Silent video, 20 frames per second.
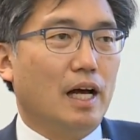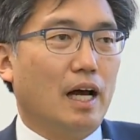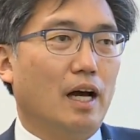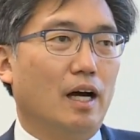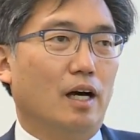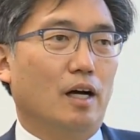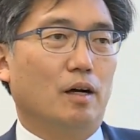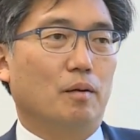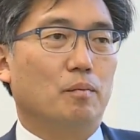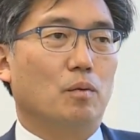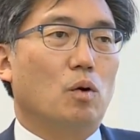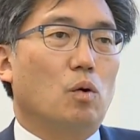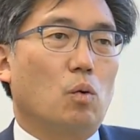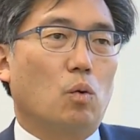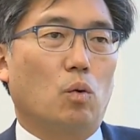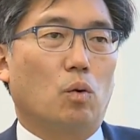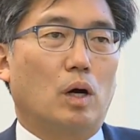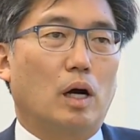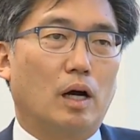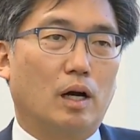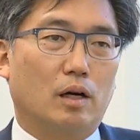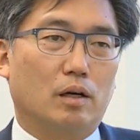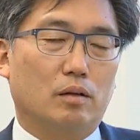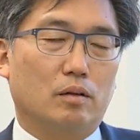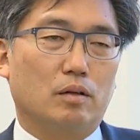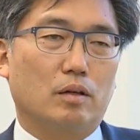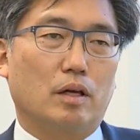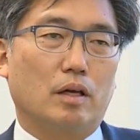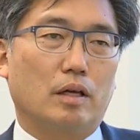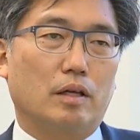Um, uh,
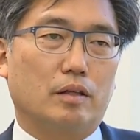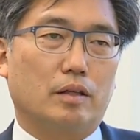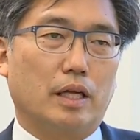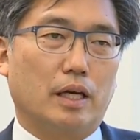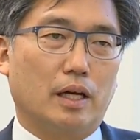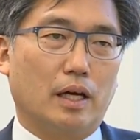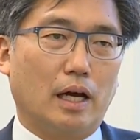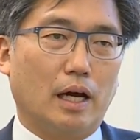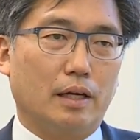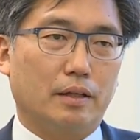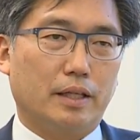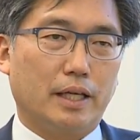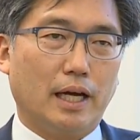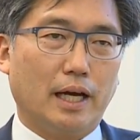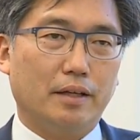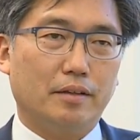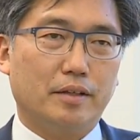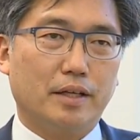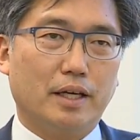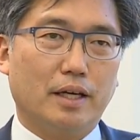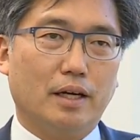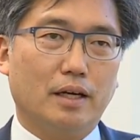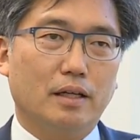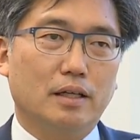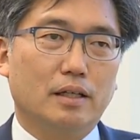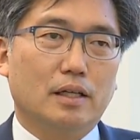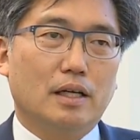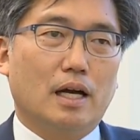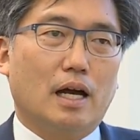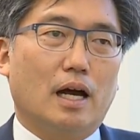the the idea
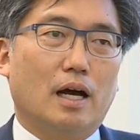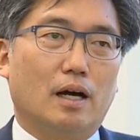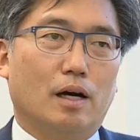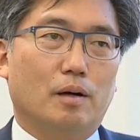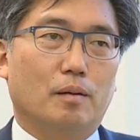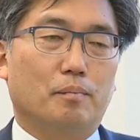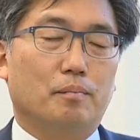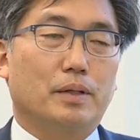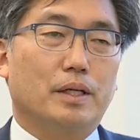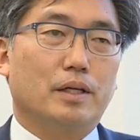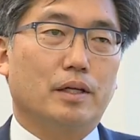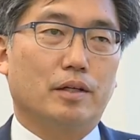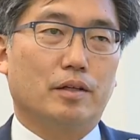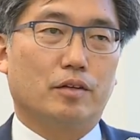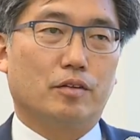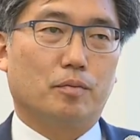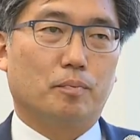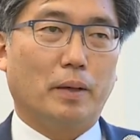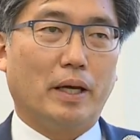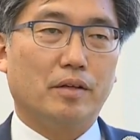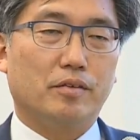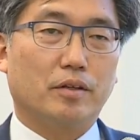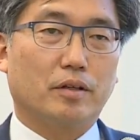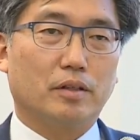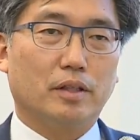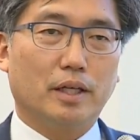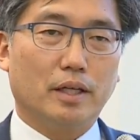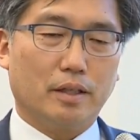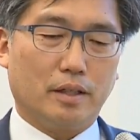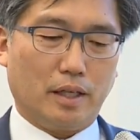um, is
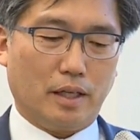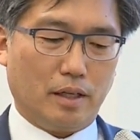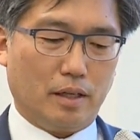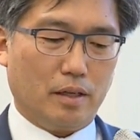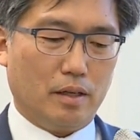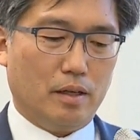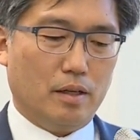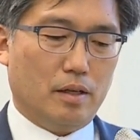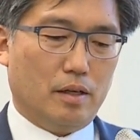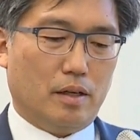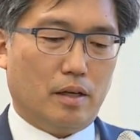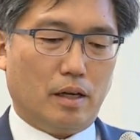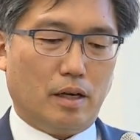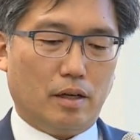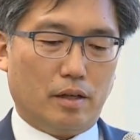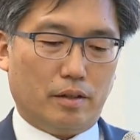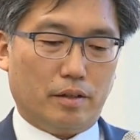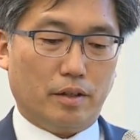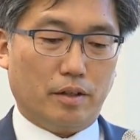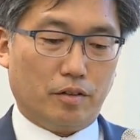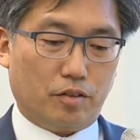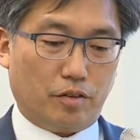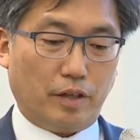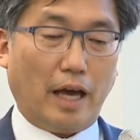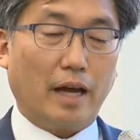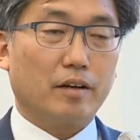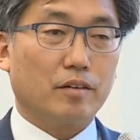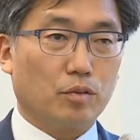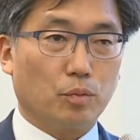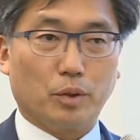basically the uh, the
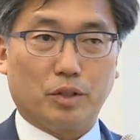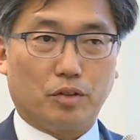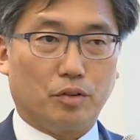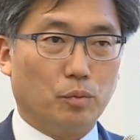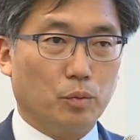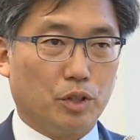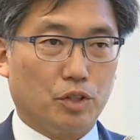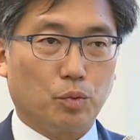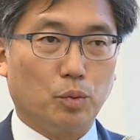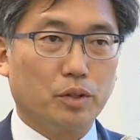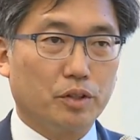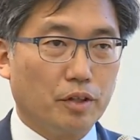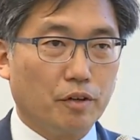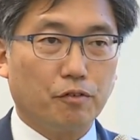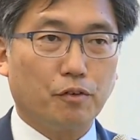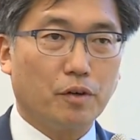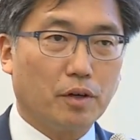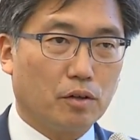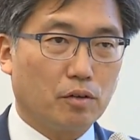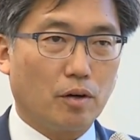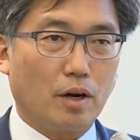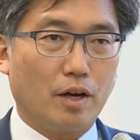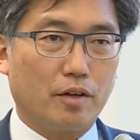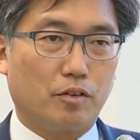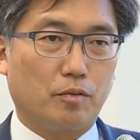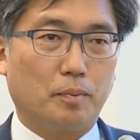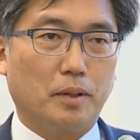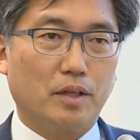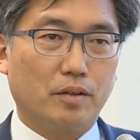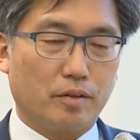sex, which which will differ across
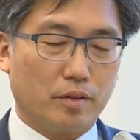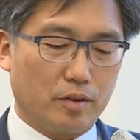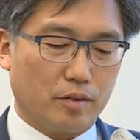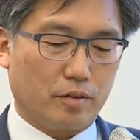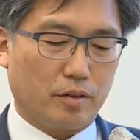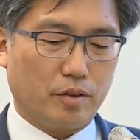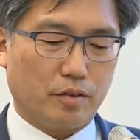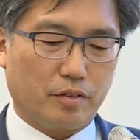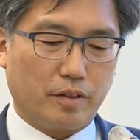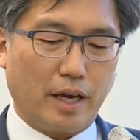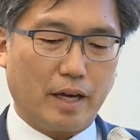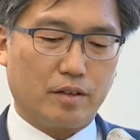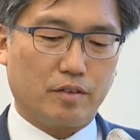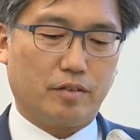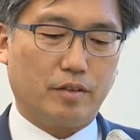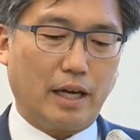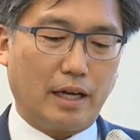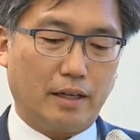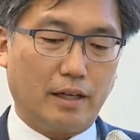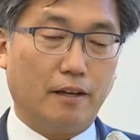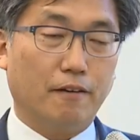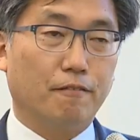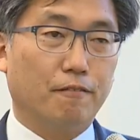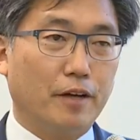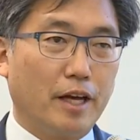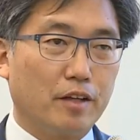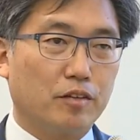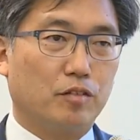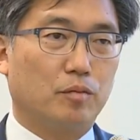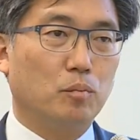species, the sex that
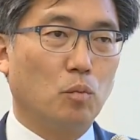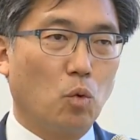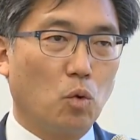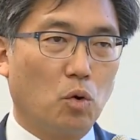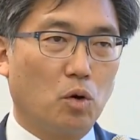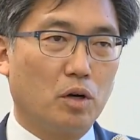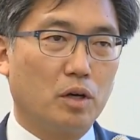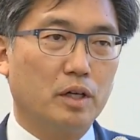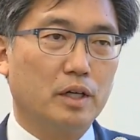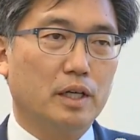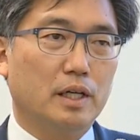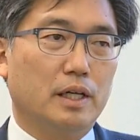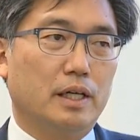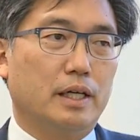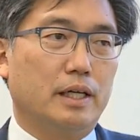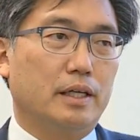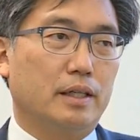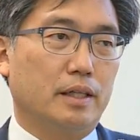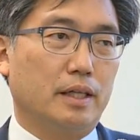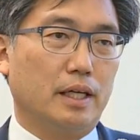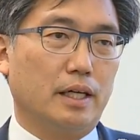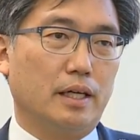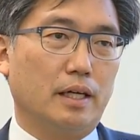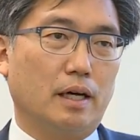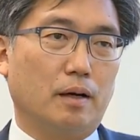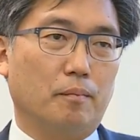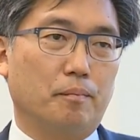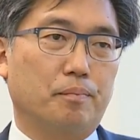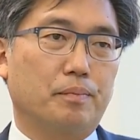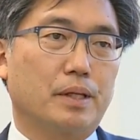invests more in the
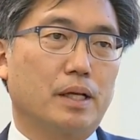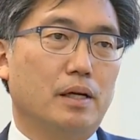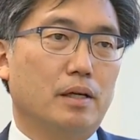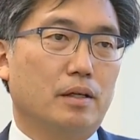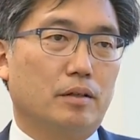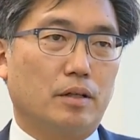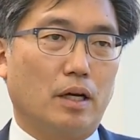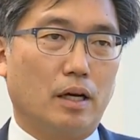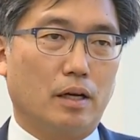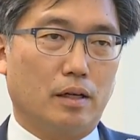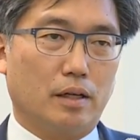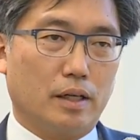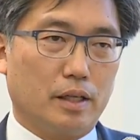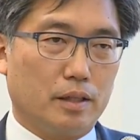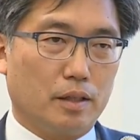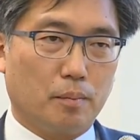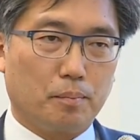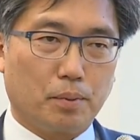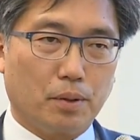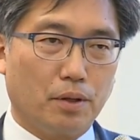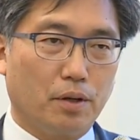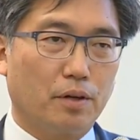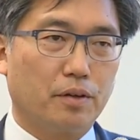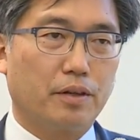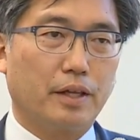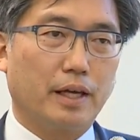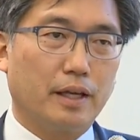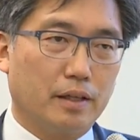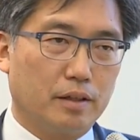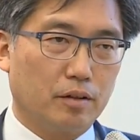um, uh, in the
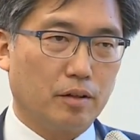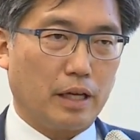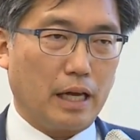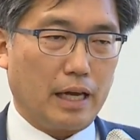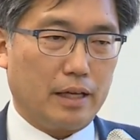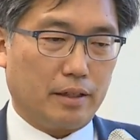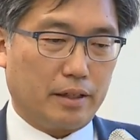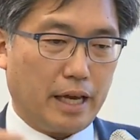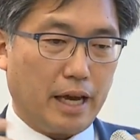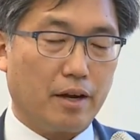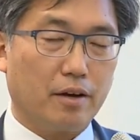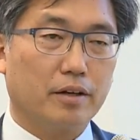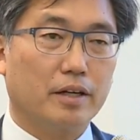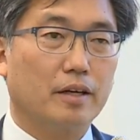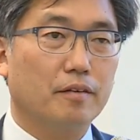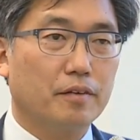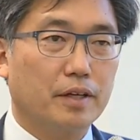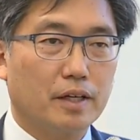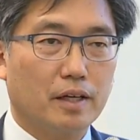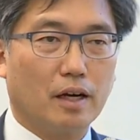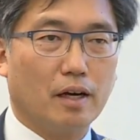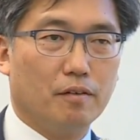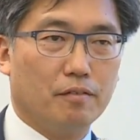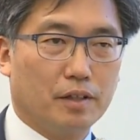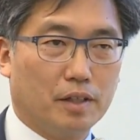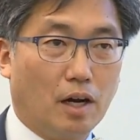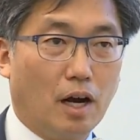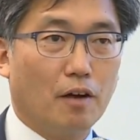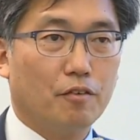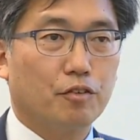birth and, and caregiving of
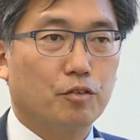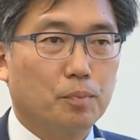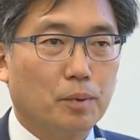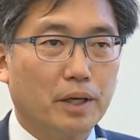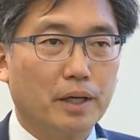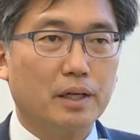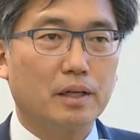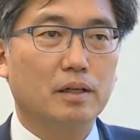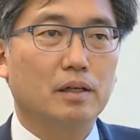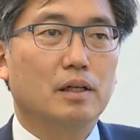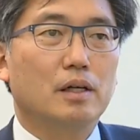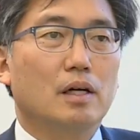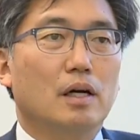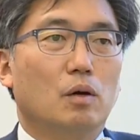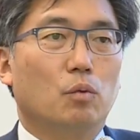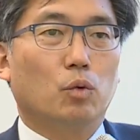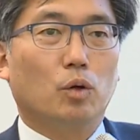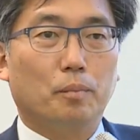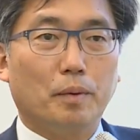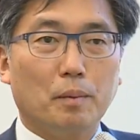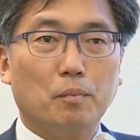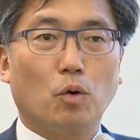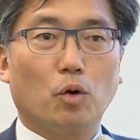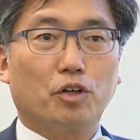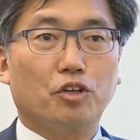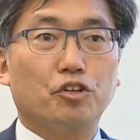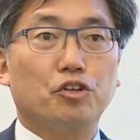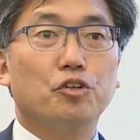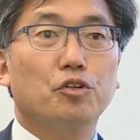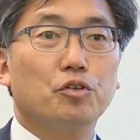an offspring will be more
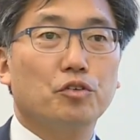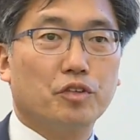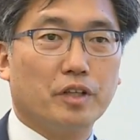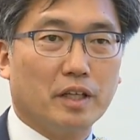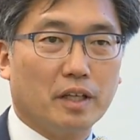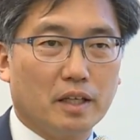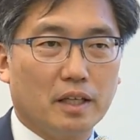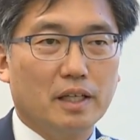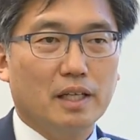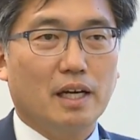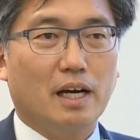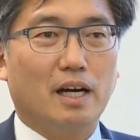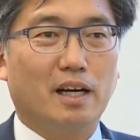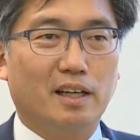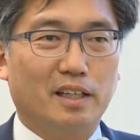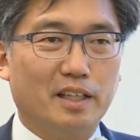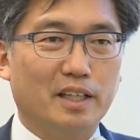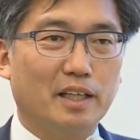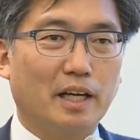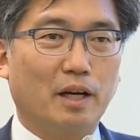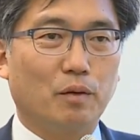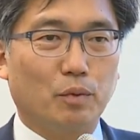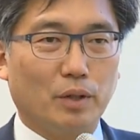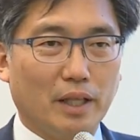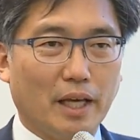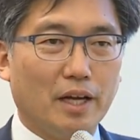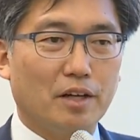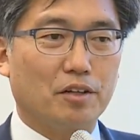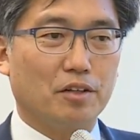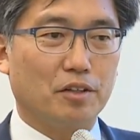choosy uh, in a
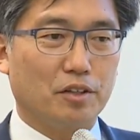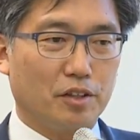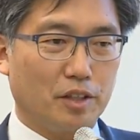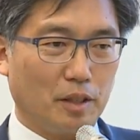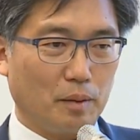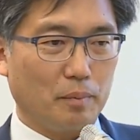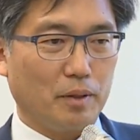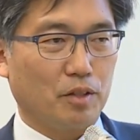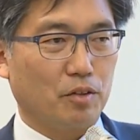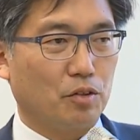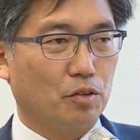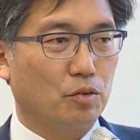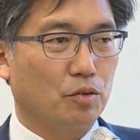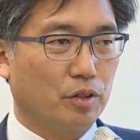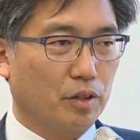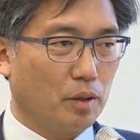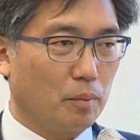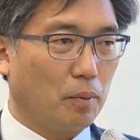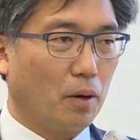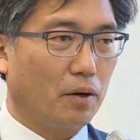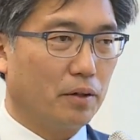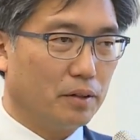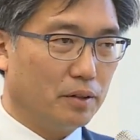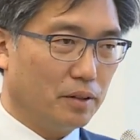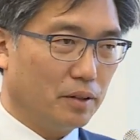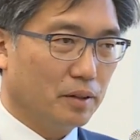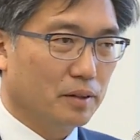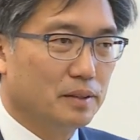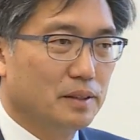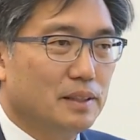relationship, in choosing a
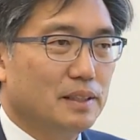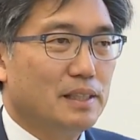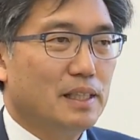partner.